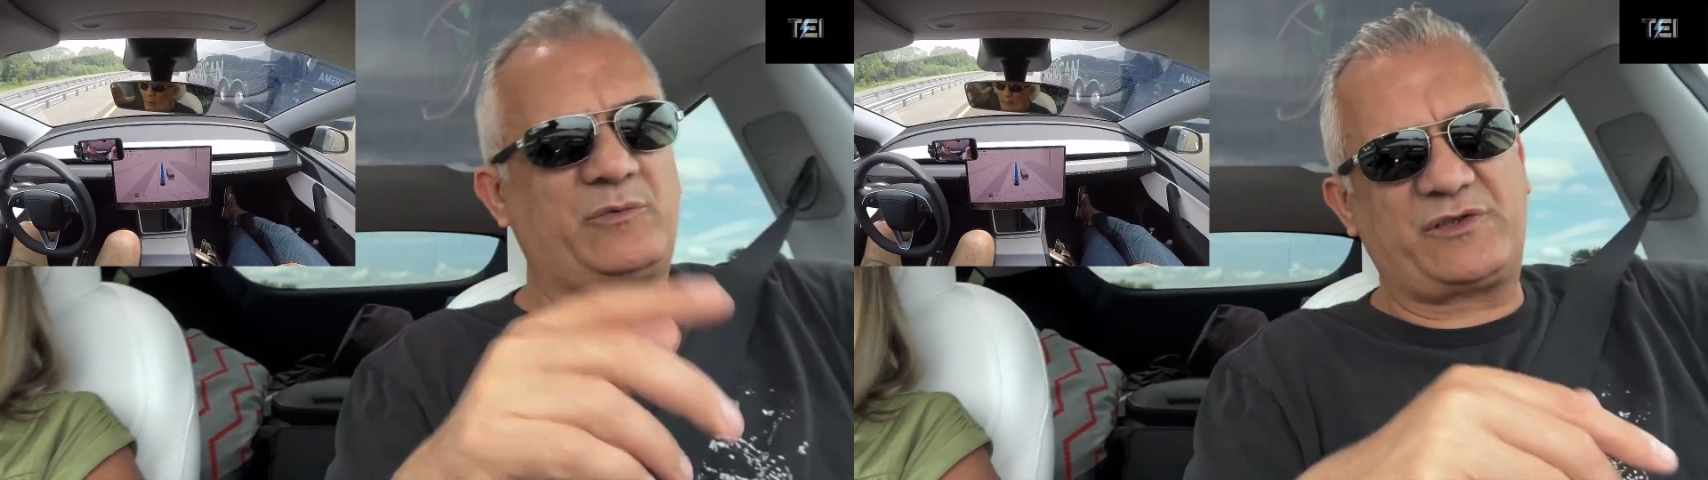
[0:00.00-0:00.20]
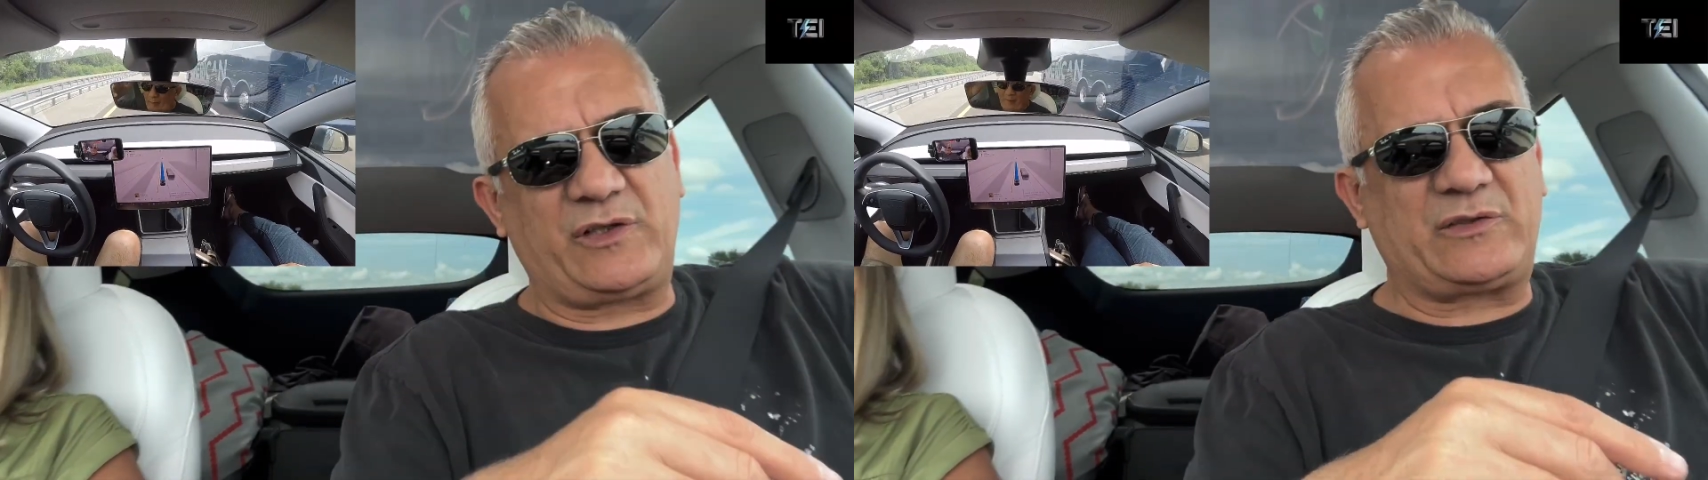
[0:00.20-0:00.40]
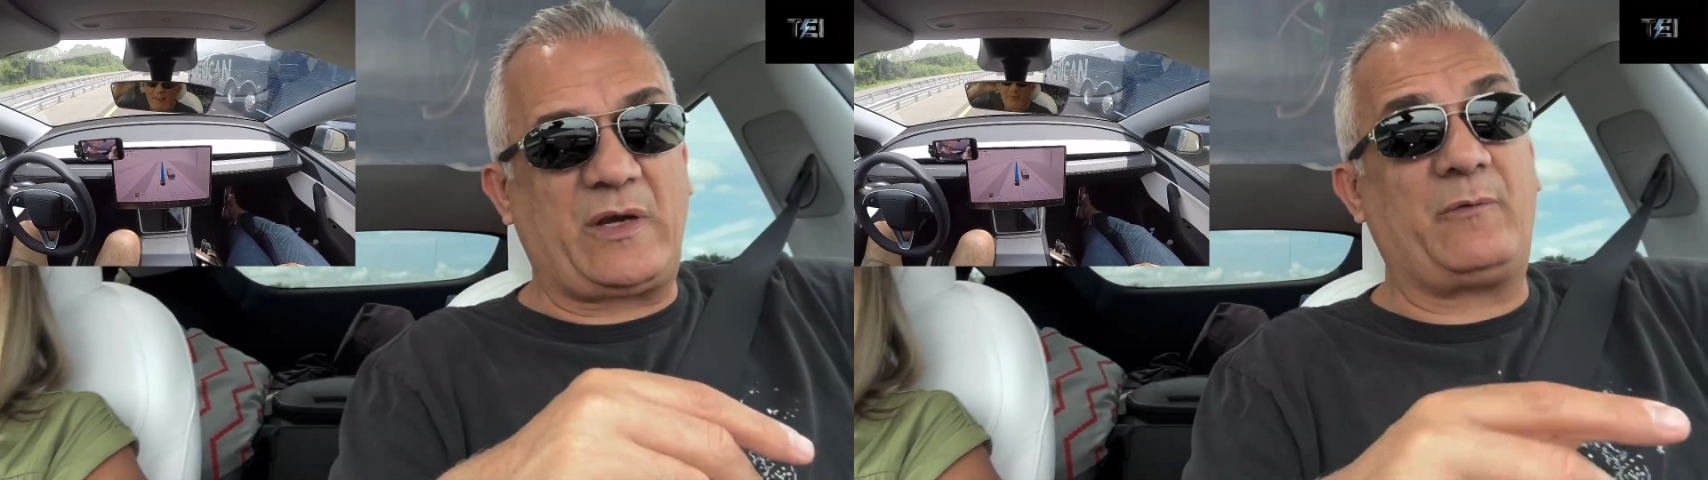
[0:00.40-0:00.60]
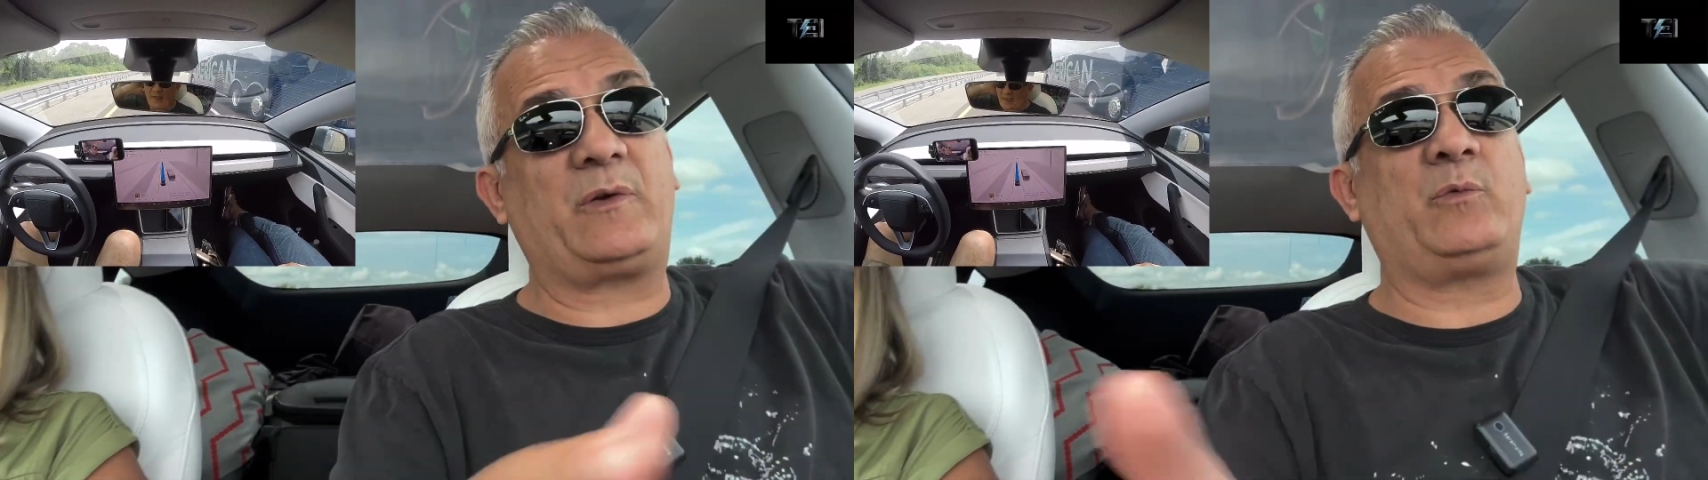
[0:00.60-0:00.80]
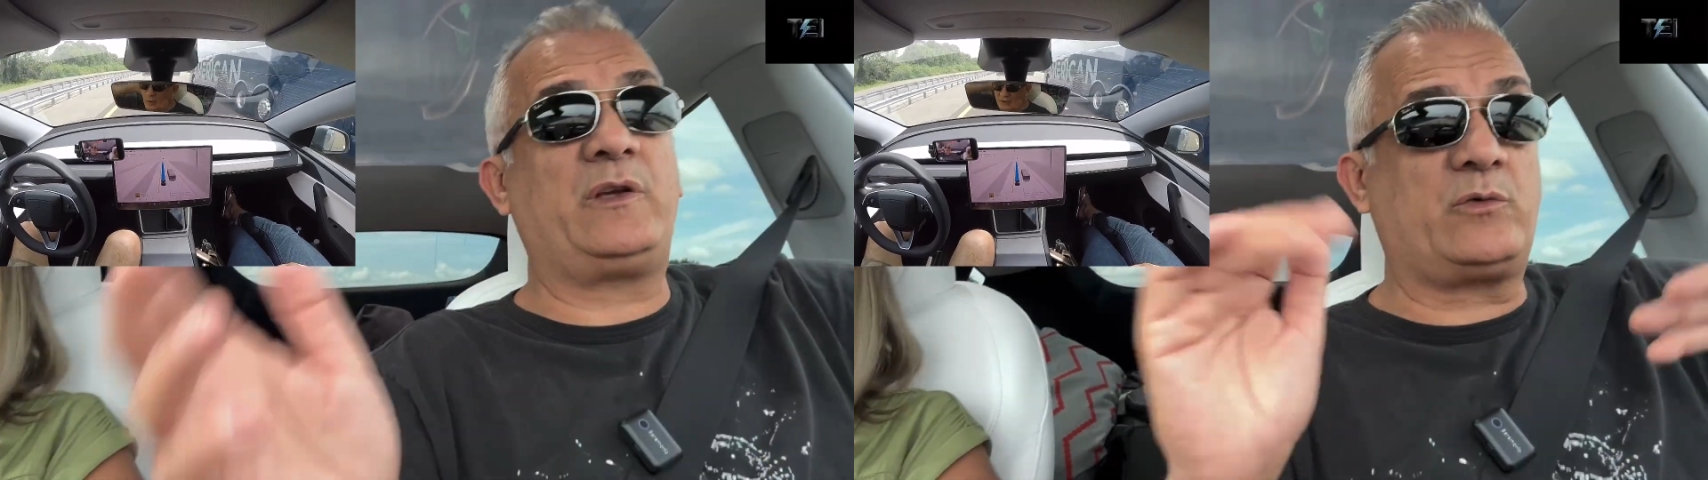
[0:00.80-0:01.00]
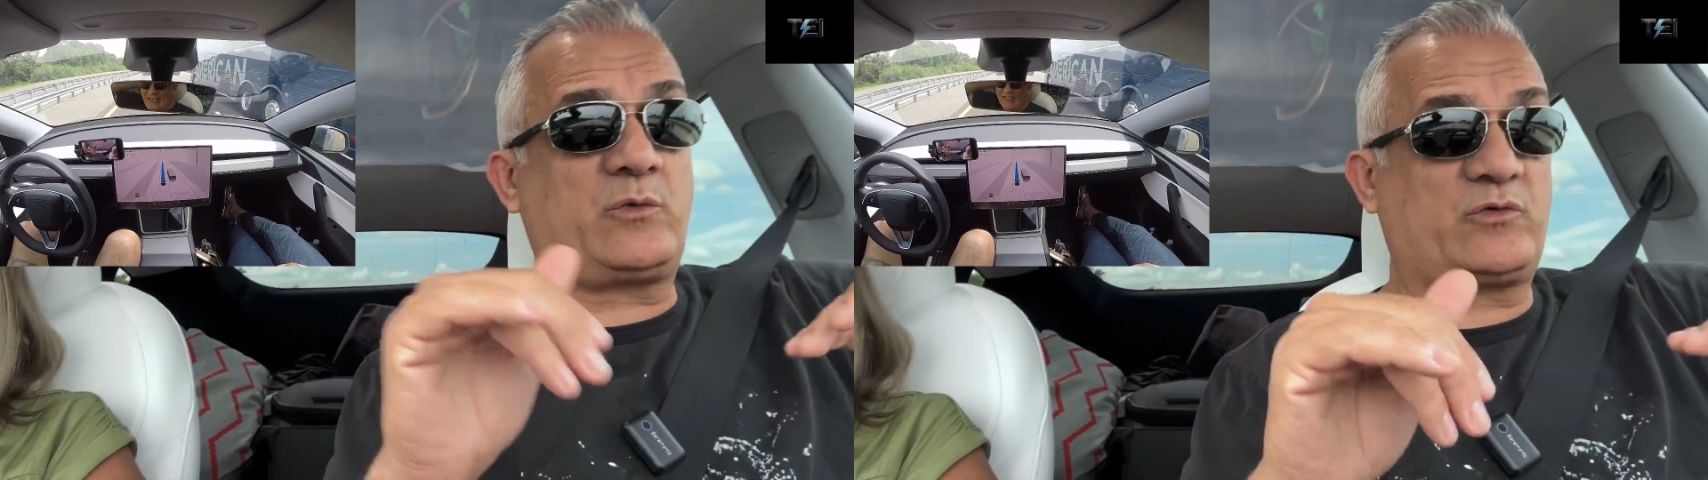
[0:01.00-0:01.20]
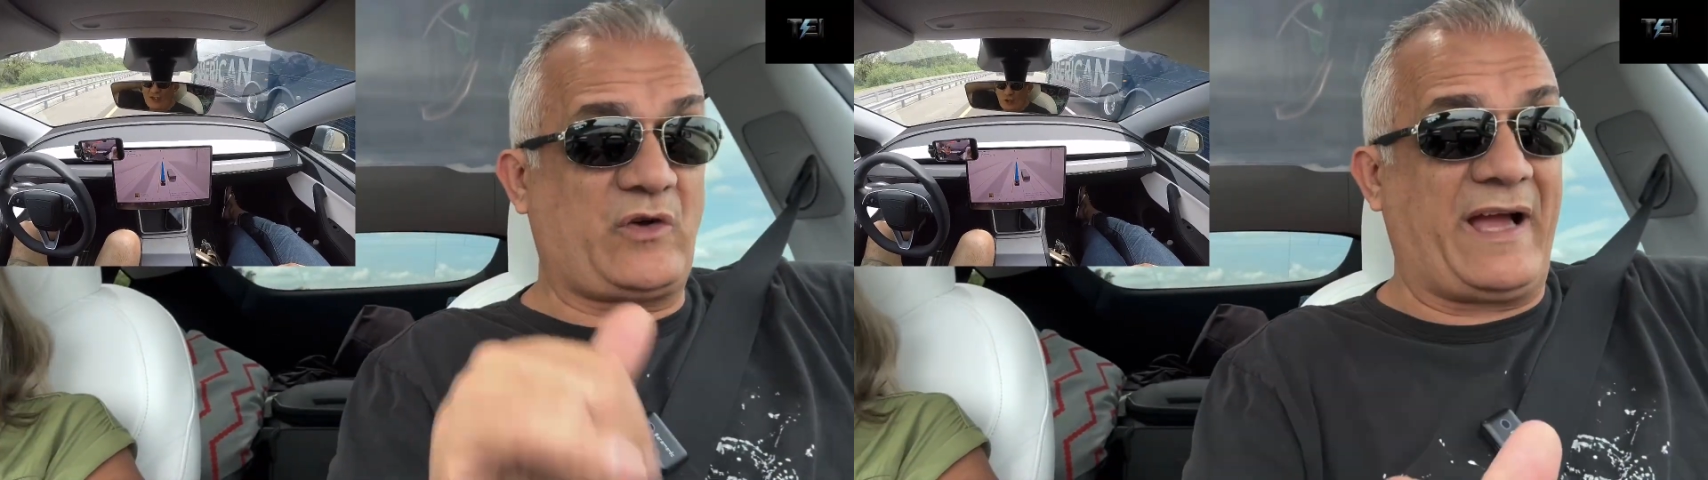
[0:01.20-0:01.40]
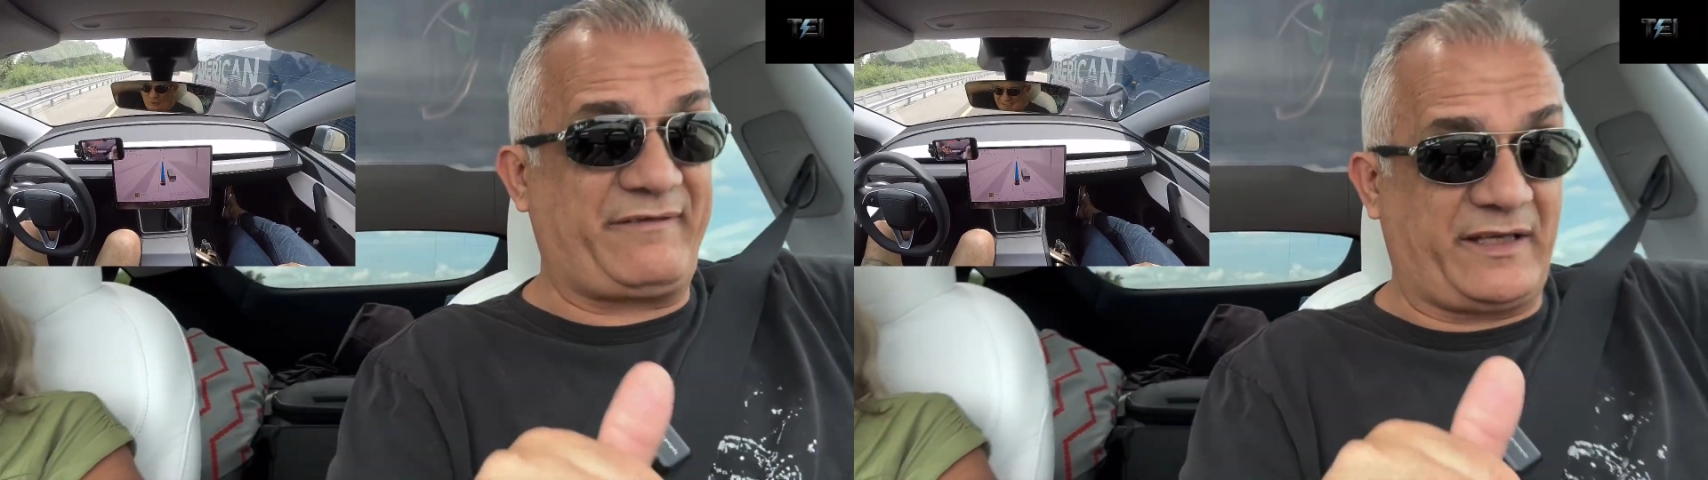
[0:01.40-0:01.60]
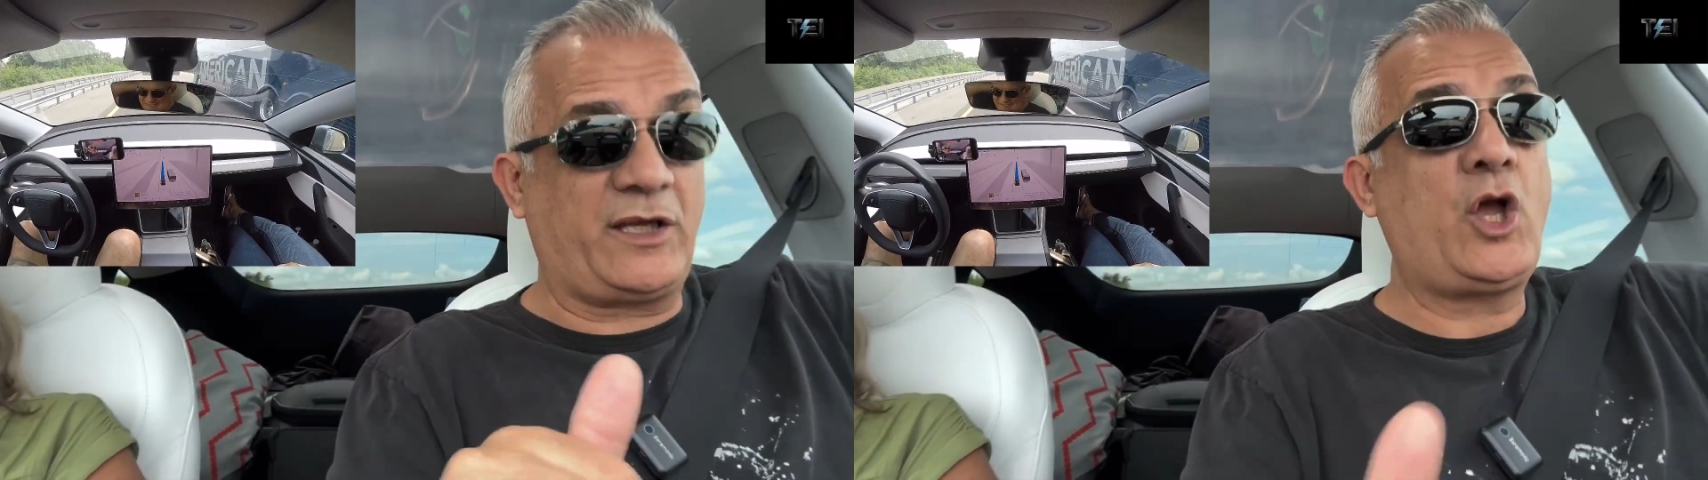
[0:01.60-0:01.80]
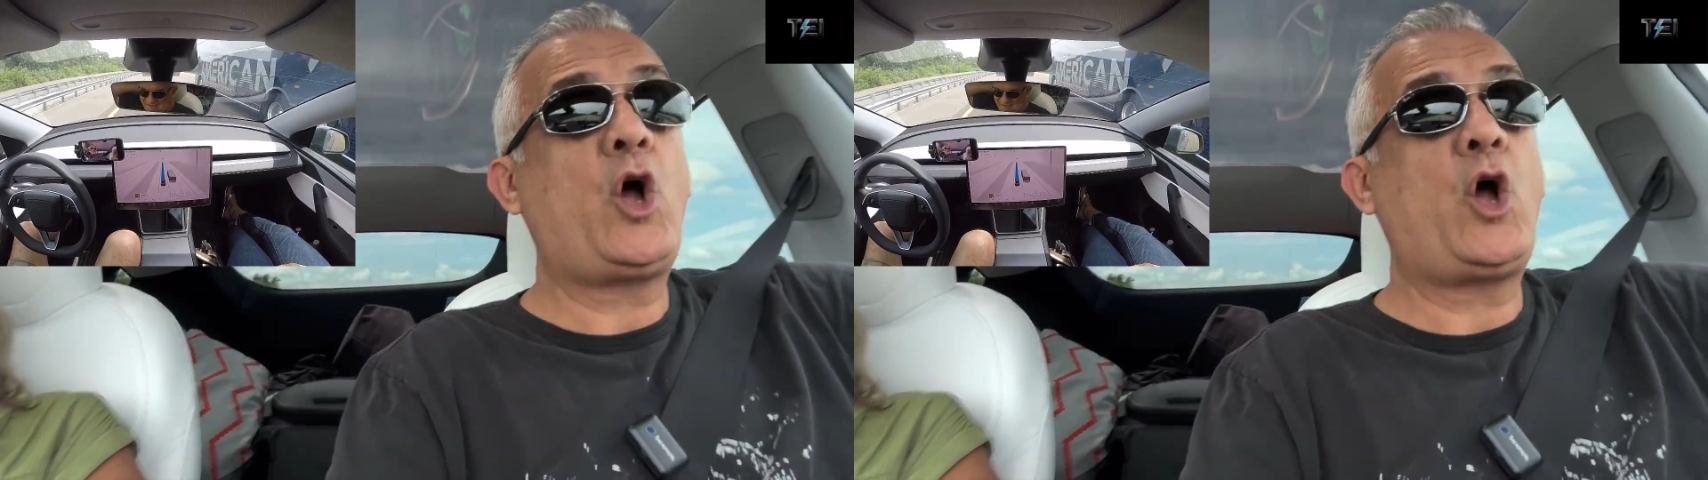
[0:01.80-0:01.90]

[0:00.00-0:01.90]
When she drives, when we were driving